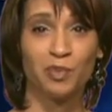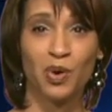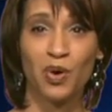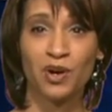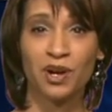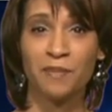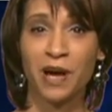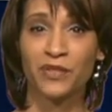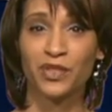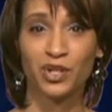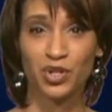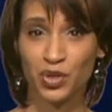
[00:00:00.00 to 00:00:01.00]
more
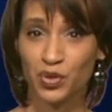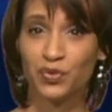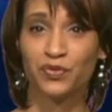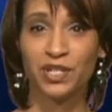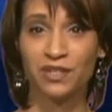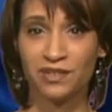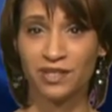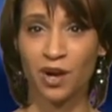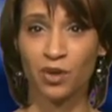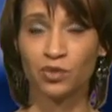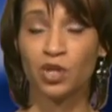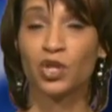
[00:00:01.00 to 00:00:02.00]
about the new Field
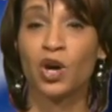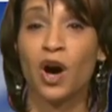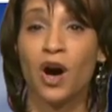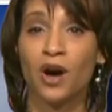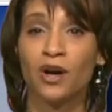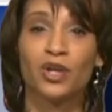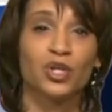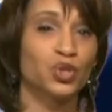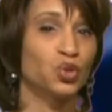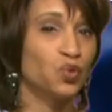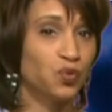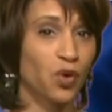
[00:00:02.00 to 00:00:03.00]
Zone, call
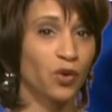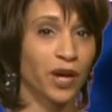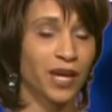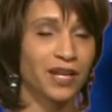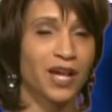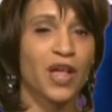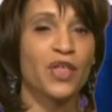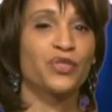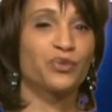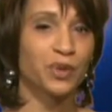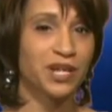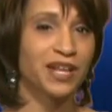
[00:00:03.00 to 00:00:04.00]
248
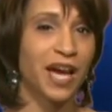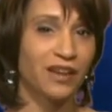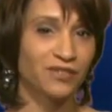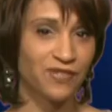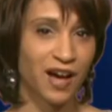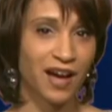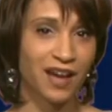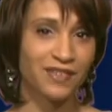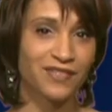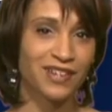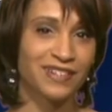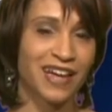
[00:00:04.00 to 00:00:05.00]

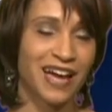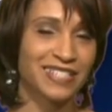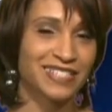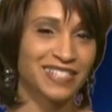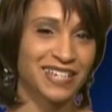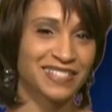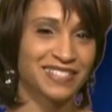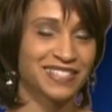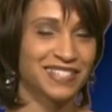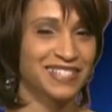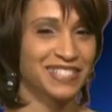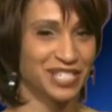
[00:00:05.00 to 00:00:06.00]
395
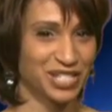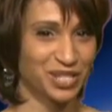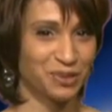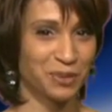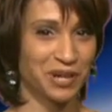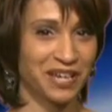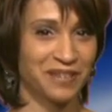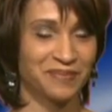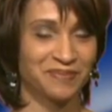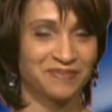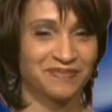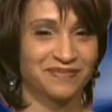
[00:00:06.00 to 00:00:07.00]
9663.